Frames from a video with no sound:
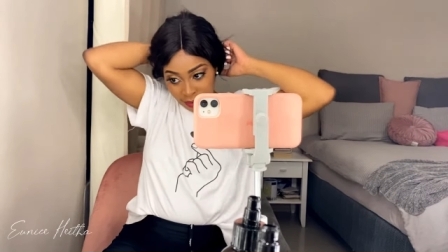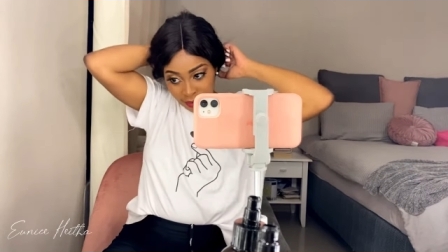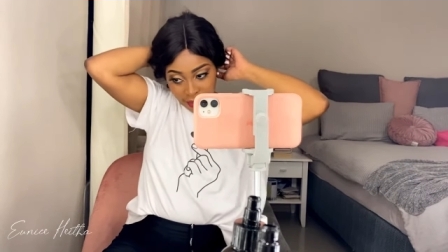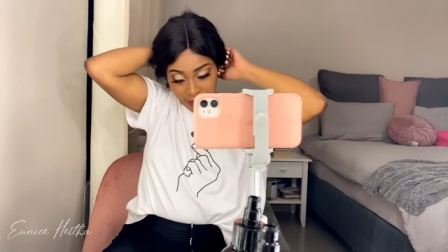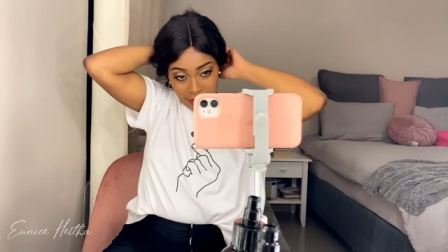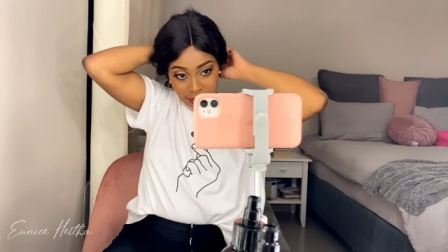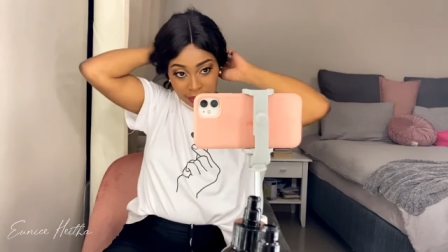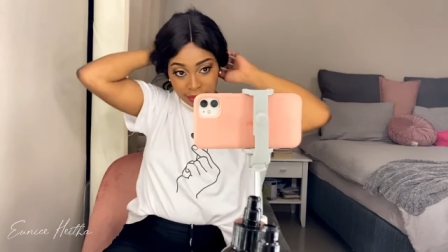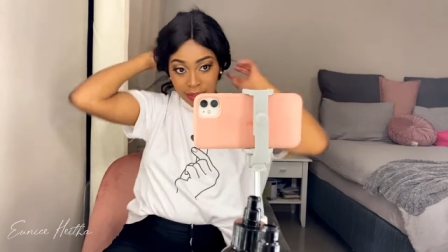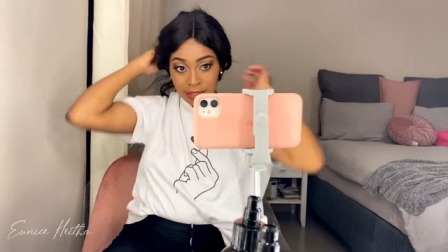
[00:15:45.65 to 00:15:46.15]

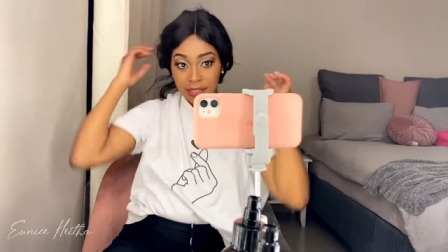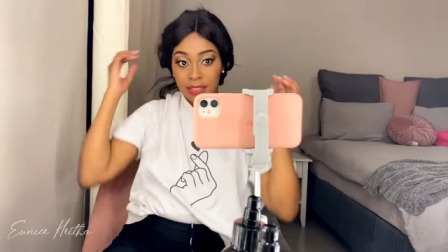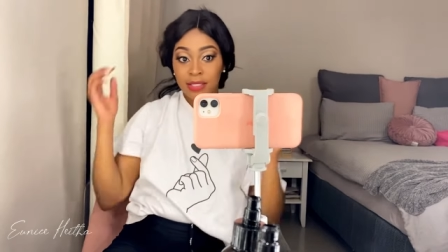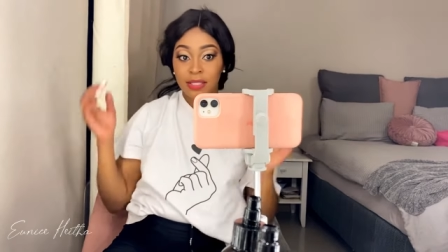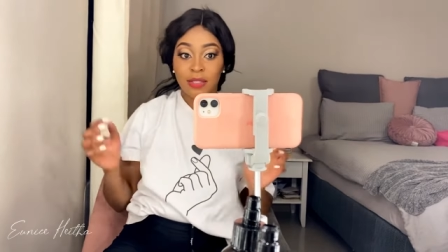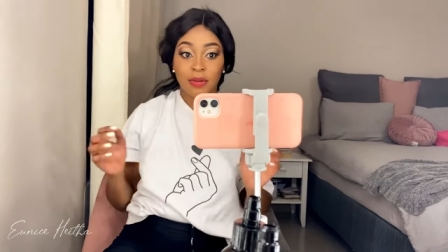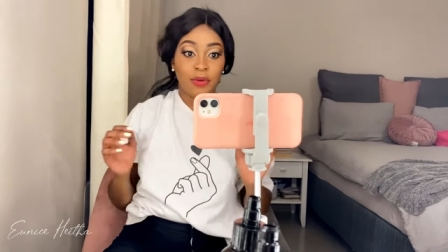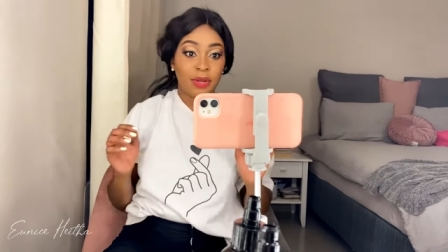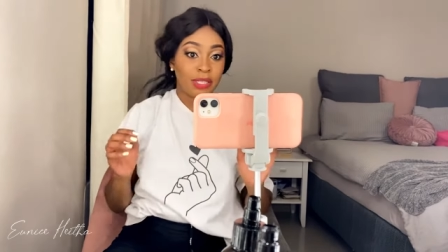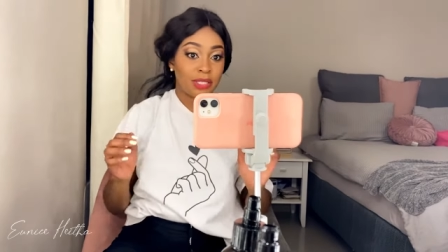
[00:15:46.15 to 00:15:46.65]
And this is
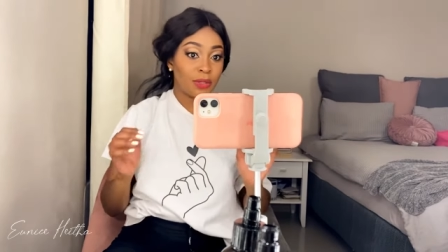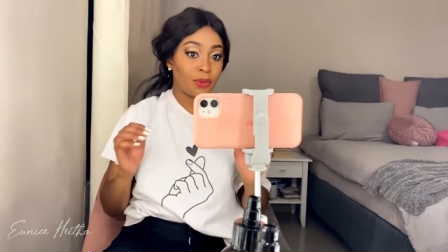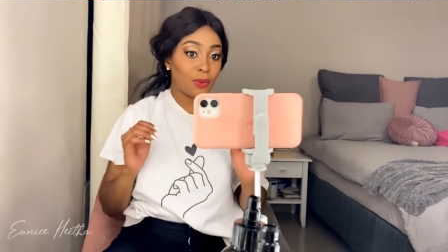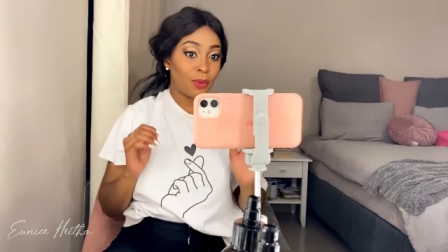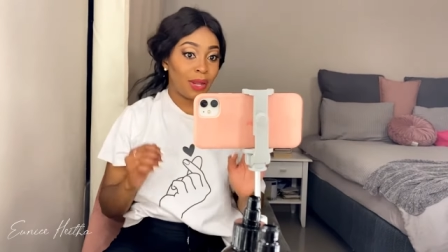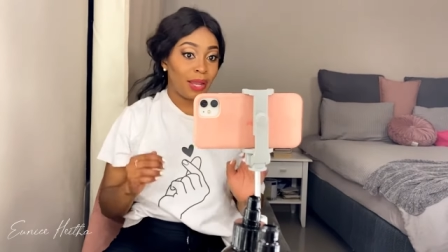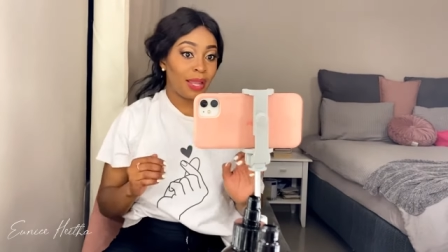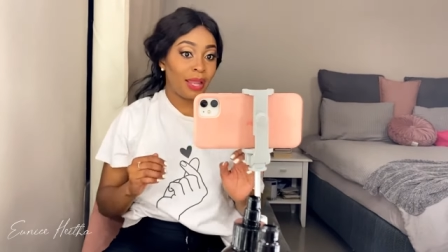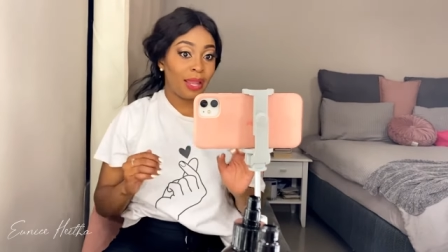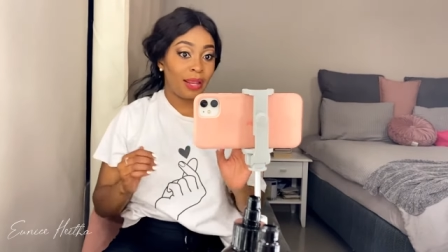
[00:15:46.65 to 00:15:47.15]
the reason
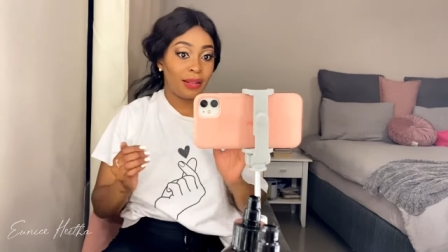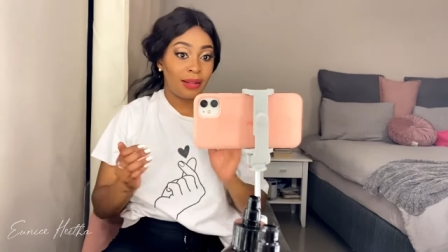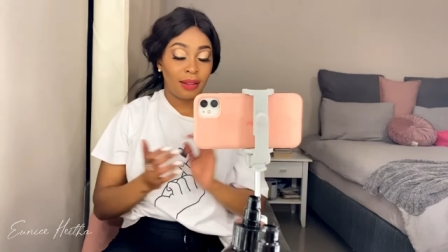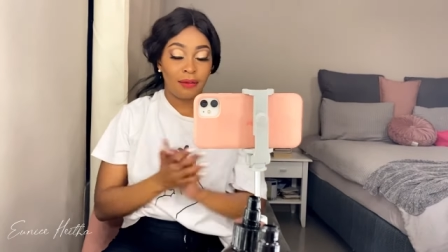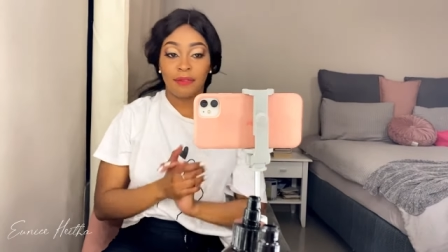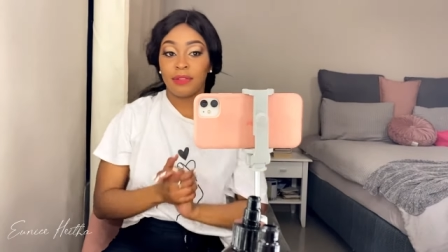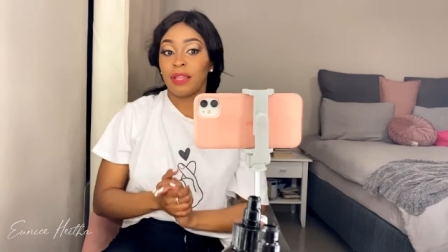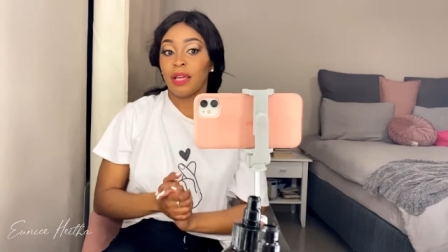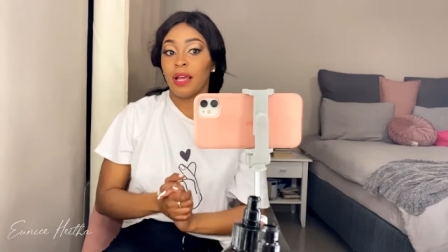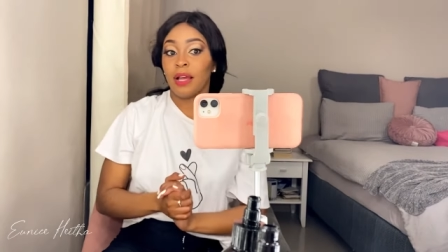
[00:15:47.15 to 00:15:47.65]
why I
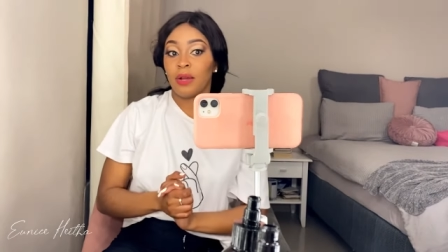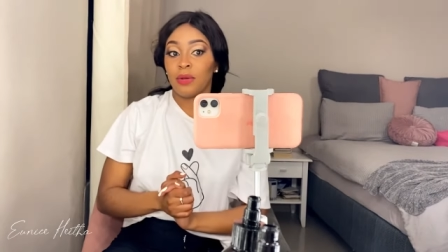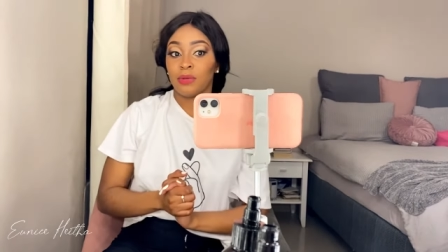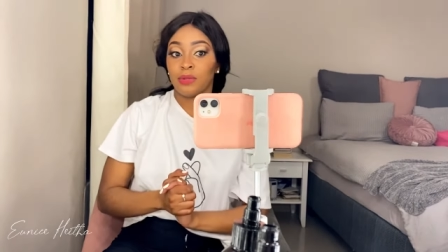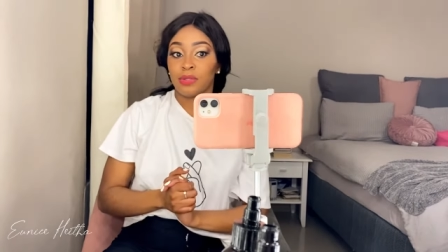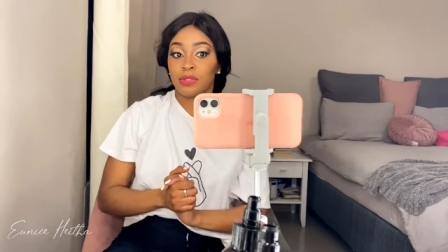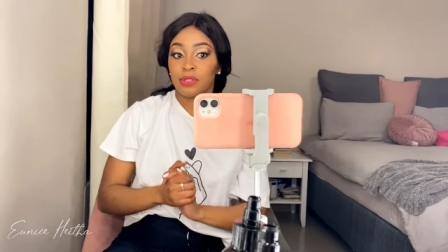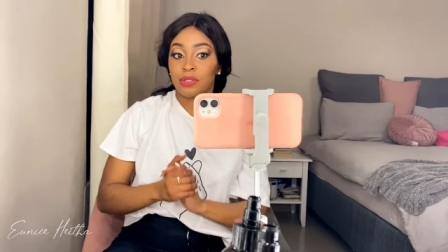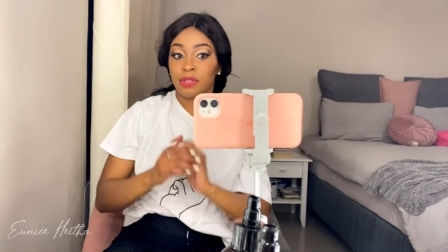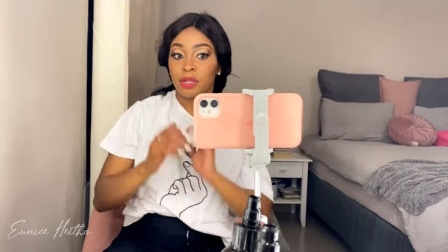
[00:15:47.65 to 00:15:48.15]
left the
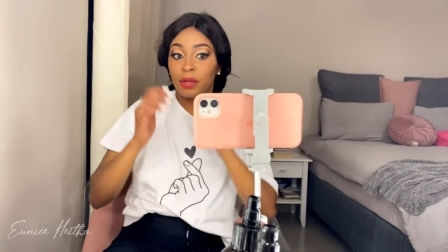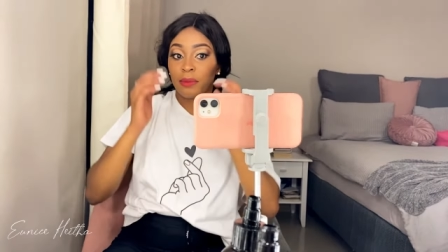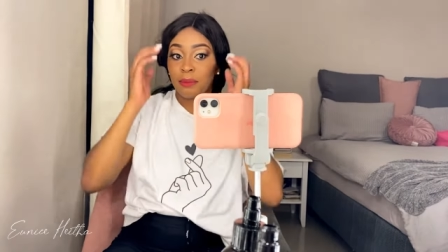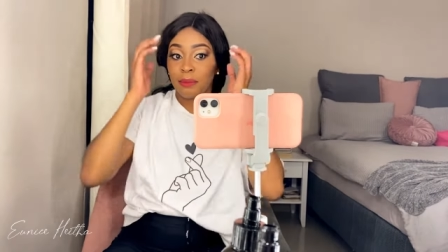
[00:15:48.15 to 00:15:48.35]
house,